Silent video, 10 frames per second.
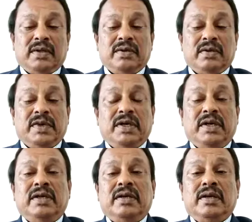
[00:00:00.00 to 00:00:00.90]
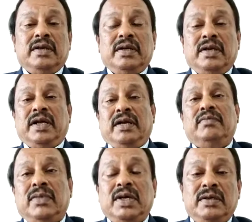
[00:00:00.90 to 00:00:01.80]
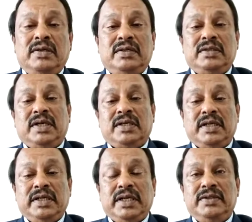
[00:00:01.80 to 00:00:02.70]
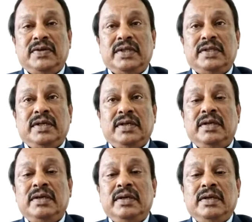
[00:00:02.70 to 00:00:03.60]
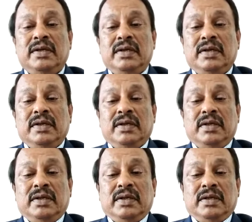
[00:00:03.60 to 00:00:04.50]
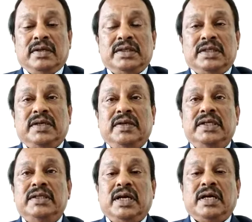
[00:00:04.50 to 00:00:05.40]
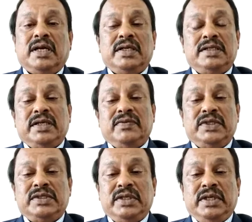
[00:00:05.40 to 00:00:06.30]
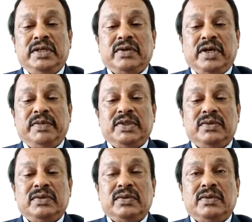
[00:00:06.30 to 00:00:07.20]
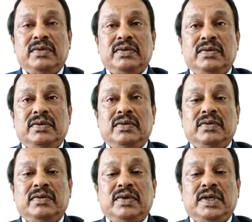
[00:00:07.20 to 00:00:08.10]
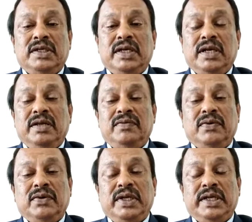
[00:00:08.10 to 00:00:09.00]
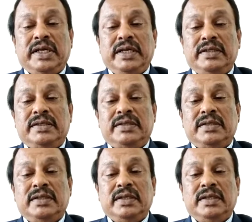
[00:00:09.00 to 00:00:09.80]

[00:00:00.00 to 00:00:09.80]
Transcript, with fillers: Good morning. I am uh, Dr. E.I. Jonathan, served in the Agriculture University, Coimbatore, for nearly four decades.